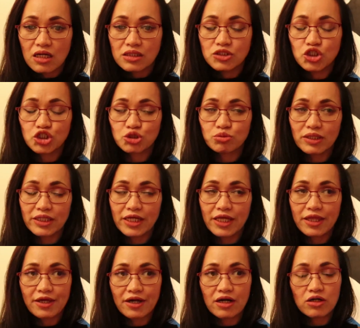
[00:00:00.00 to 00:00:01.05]
usually
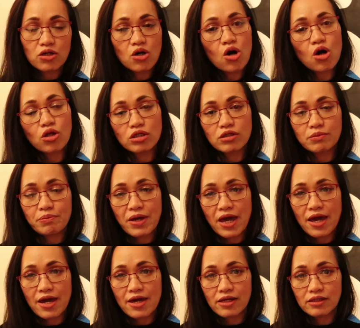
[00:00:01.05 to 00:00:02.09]
they are color
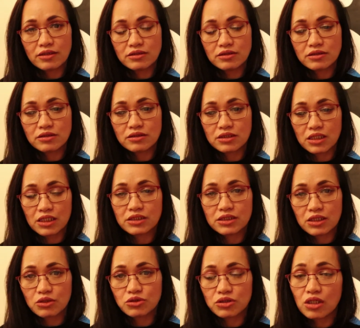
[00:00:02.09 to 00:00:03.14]
pale in
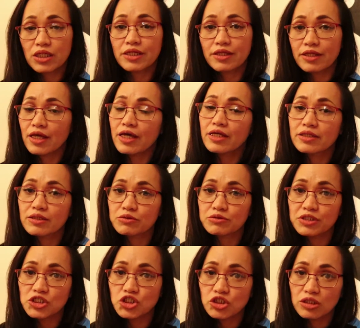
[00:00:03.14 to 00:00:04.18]
the
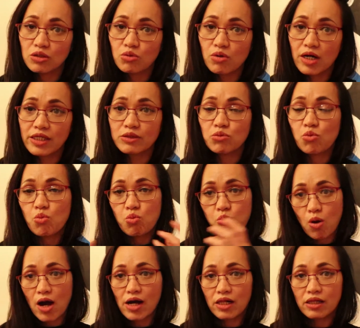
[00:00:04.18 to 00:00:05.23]
original one,
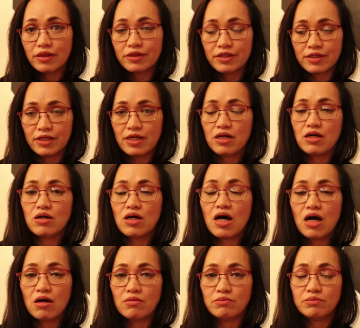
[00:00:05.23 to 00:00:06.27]
while the
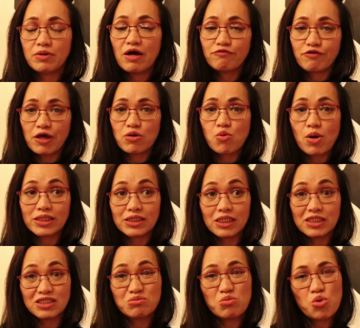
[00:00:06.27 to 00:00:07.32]
fake one
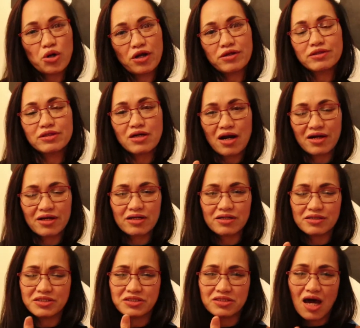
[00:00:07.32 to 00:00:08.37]
is more
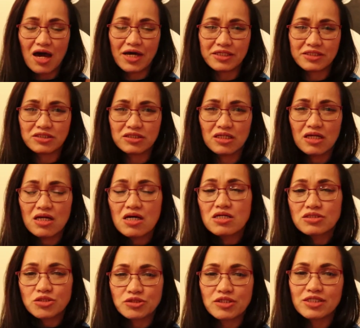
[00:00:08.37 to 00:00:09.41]
darker sides.
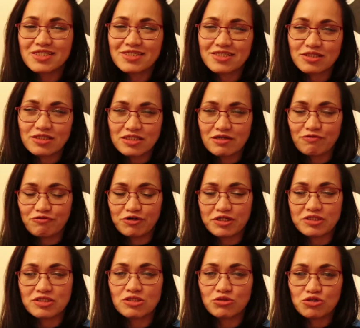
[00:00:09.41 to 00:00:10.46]
So that's the
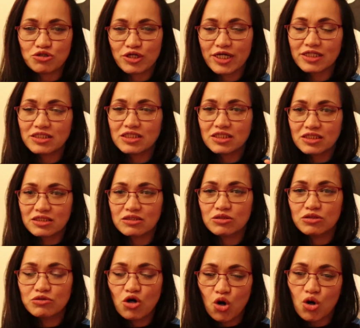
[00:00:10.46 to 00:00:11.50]
difference. So you can just
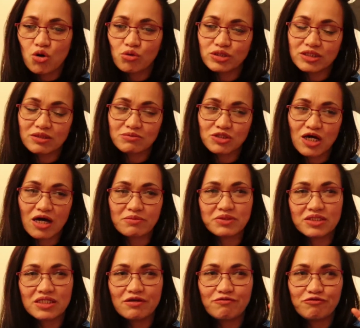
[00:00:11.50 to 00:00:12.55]
go
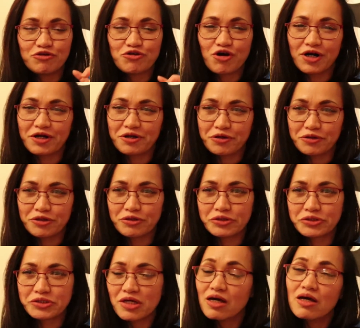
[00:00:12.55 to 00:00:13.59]
sometimes, if you are curious,